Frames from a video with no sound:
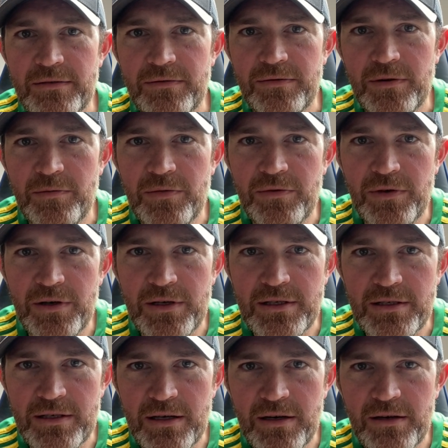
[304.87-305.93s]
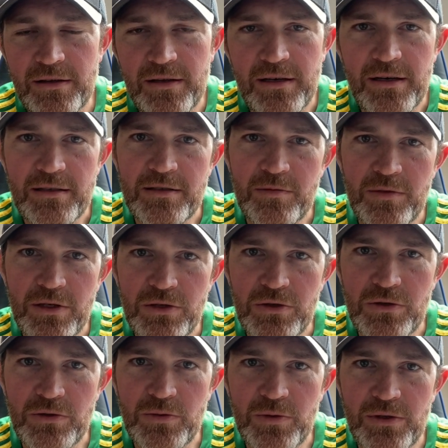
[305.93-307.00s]
from the very start they had some
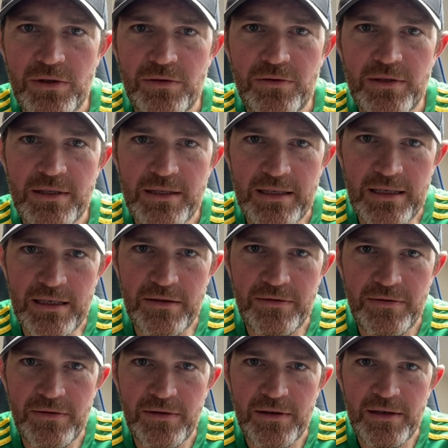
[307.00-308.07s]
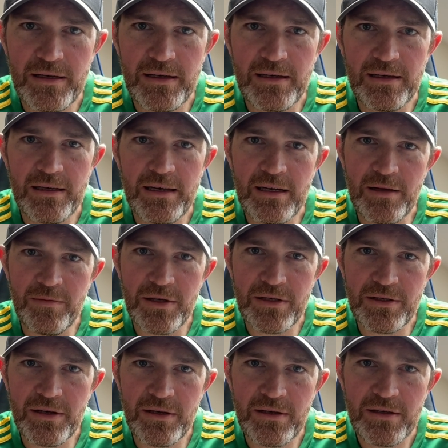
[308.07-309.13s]
issues with the receive element
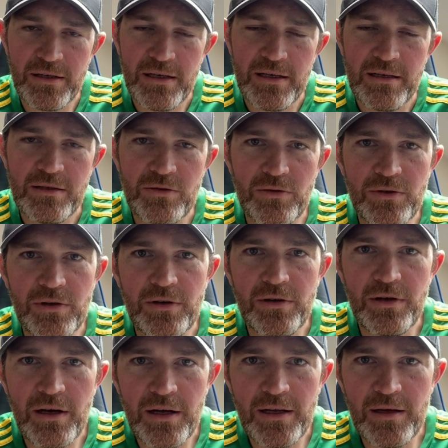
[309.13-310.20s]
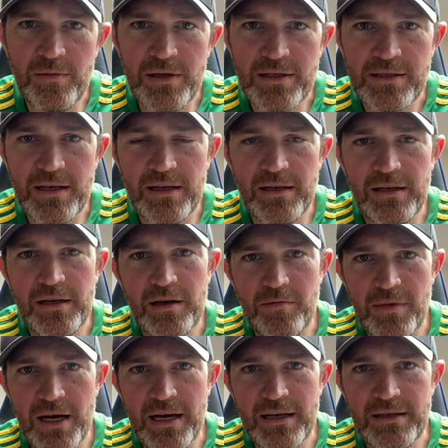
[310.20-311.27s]
on it, so they're not able to send any
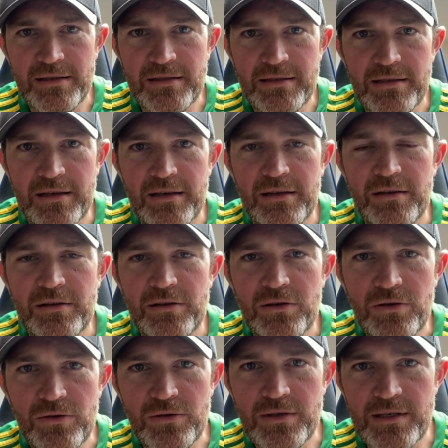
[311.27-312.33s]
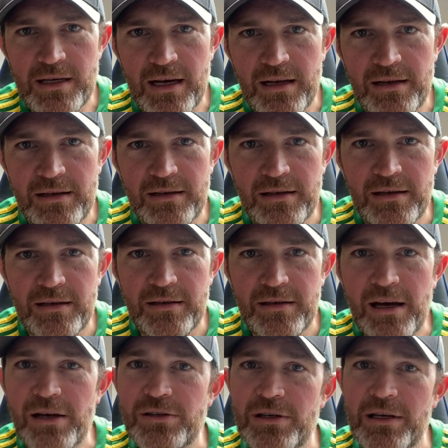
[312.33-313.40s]
commands to the satellite to
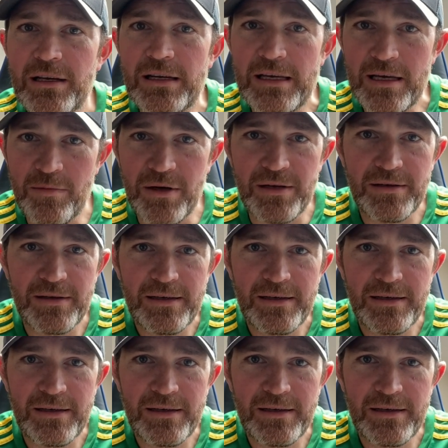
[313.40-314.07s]
actually enable it.